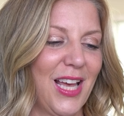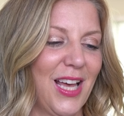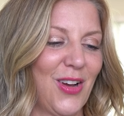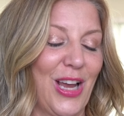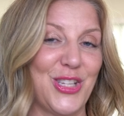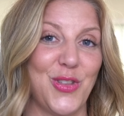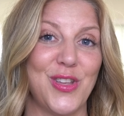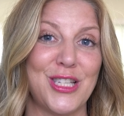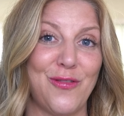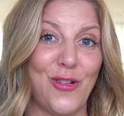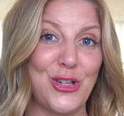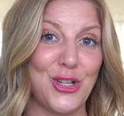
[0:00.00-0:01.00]
Okay, so this
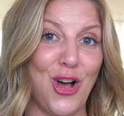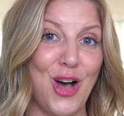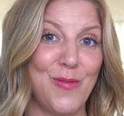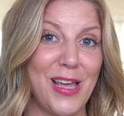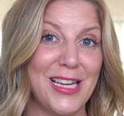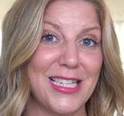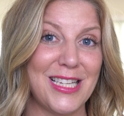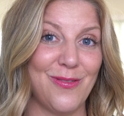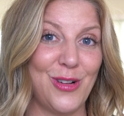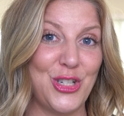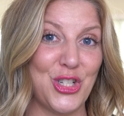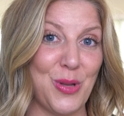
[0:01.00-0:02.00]
first comment,
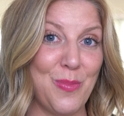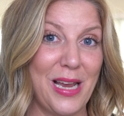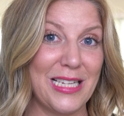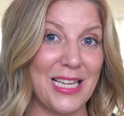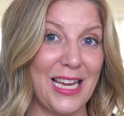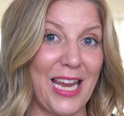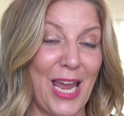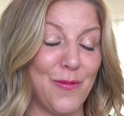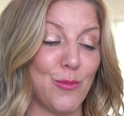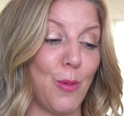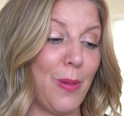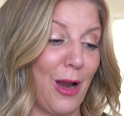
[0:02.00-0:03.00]
which is amazing, came
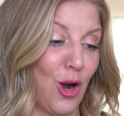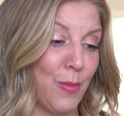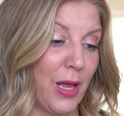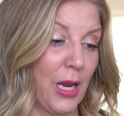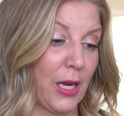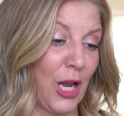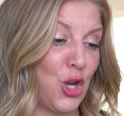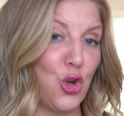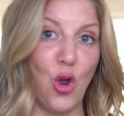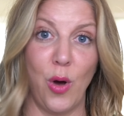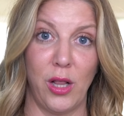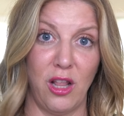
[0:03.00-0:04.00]
from a paramedic, and you
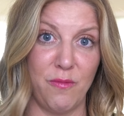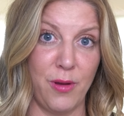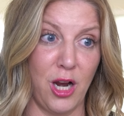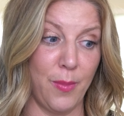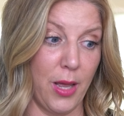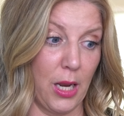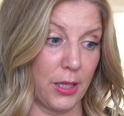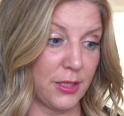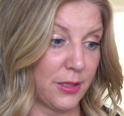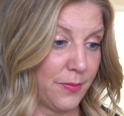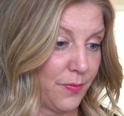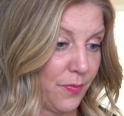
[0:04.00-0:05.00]
know I love
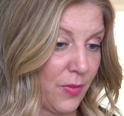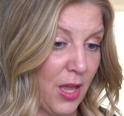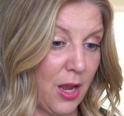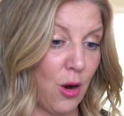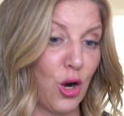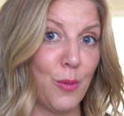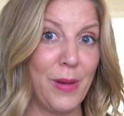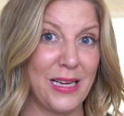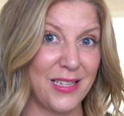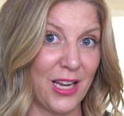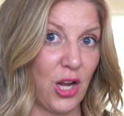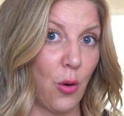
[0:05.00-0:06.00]
paramedics. They are
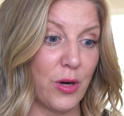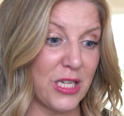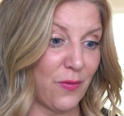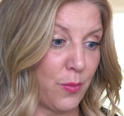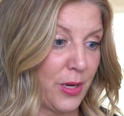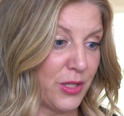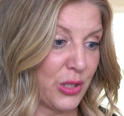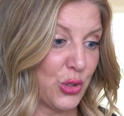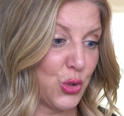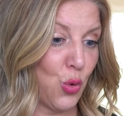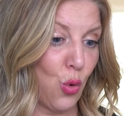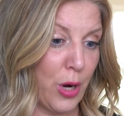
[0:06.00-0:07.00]
amazing and always have amazing
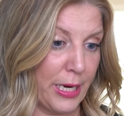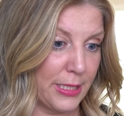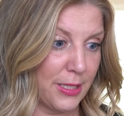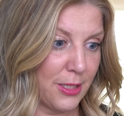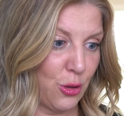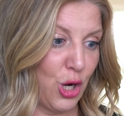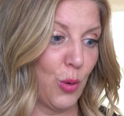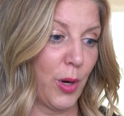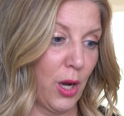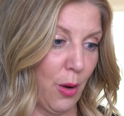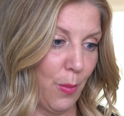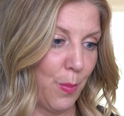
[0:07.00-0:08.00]
stories. So here we go.